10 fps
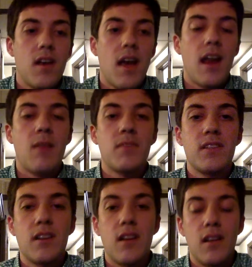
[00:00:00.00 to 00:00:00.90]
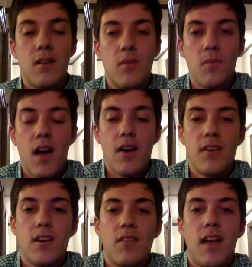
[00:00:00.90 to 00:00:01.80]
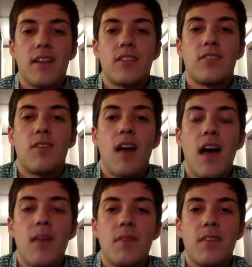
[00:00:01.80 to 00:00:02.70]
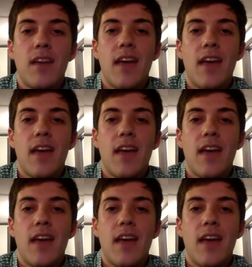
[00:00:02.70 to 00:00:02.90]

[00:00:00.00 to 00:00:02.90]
and I'm just going to, while they're describing